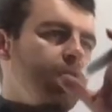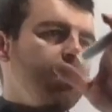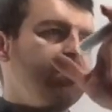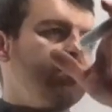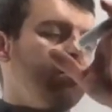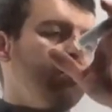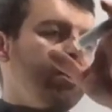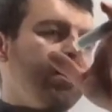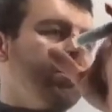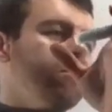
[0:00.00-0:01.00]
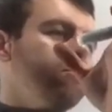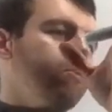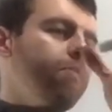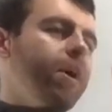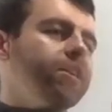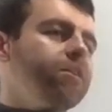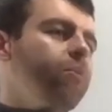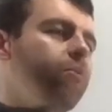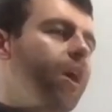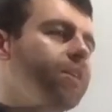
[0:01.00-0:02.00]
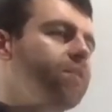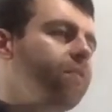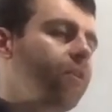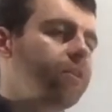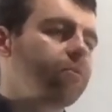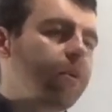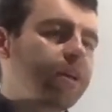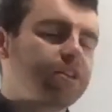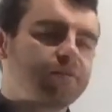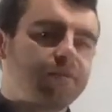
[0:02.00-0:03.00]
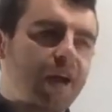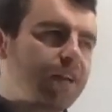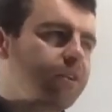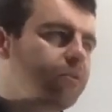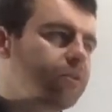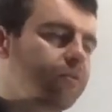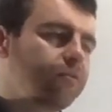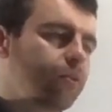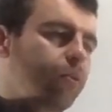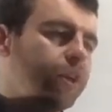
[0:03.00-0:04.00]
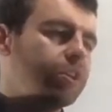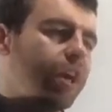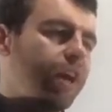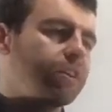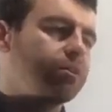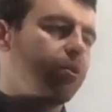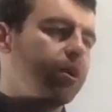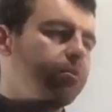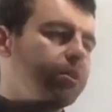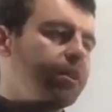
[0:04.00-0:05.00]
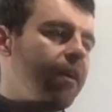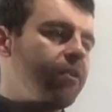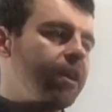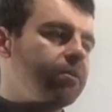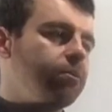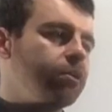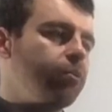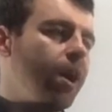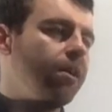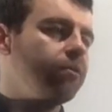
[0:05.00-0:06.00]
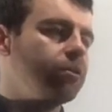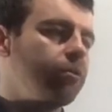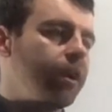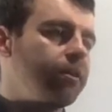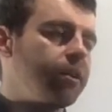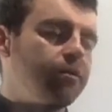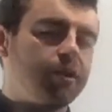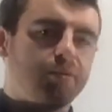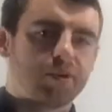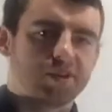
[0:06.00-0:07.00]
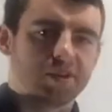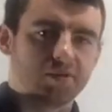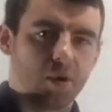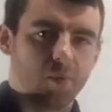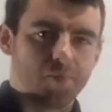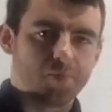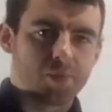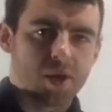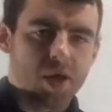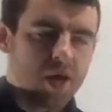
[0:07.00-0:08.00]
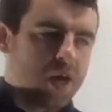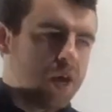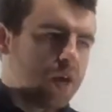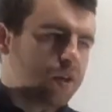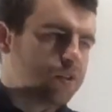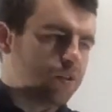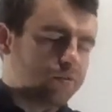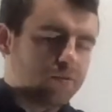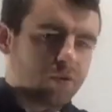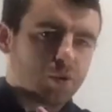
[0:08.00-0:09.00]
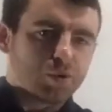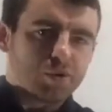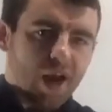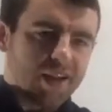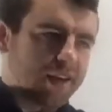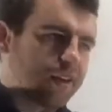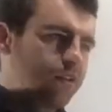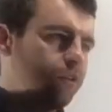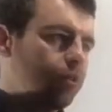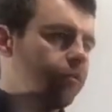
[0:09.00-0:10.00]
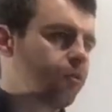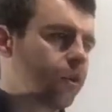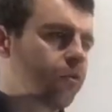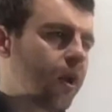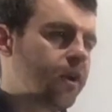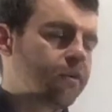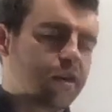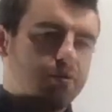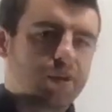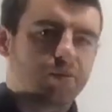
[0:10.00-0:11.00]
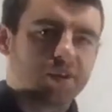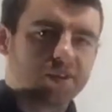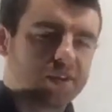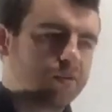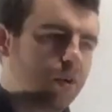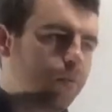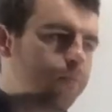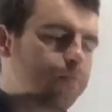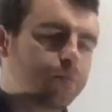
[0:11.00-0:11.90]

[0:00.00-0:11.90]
So here, imagine we were asked to find the range of values for which x squared plus 7x plus 12 is greater than or equal to 0. So if you have a quadratic and you're looking for it greater than or equal to 0,